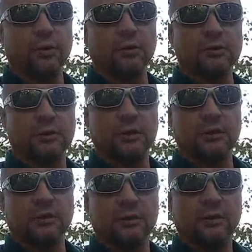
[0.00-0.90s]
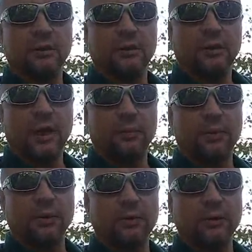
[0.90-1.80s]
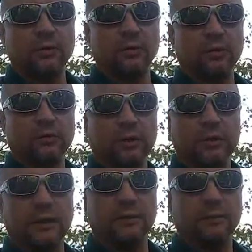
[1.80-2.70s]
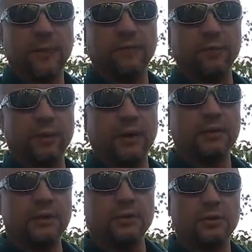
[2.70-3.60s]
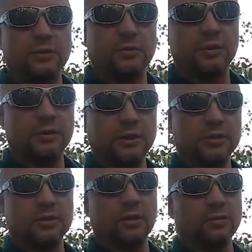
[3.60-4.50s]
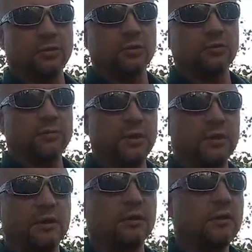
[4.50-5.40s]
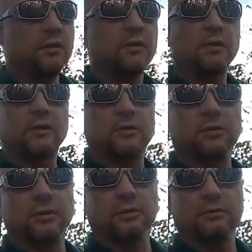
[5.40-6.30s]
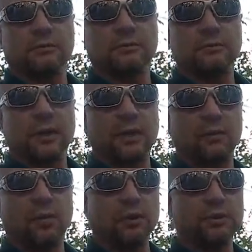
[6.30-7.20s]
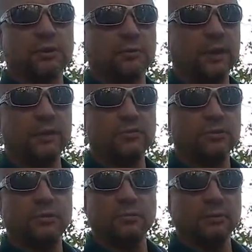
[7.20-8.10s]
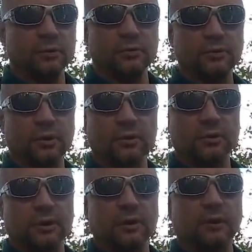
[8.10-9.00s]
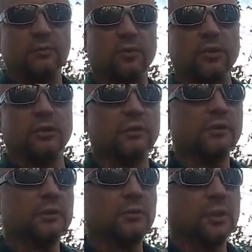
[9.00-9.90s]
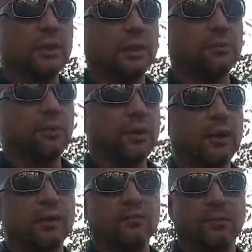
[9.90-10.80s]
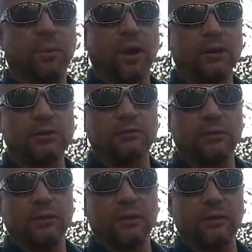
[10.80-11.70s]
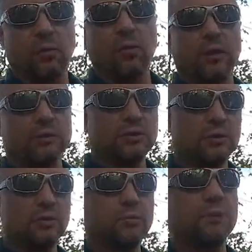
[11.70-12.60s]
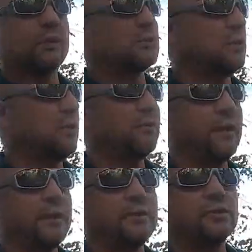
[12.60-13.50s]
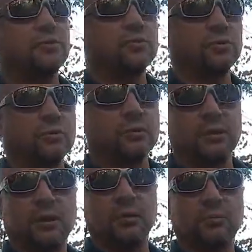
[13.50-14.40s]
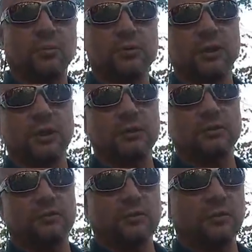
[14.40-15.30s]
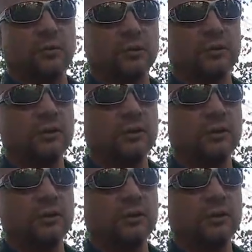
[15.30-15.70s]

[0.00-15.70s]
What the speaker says: all seeing happening around the world right now. If you're paying attention to alternative media, and you're not watching the mainstream news all the time, where you can kind of break out of the box of what they want us to know, because all that is controlled on both sides of the coin,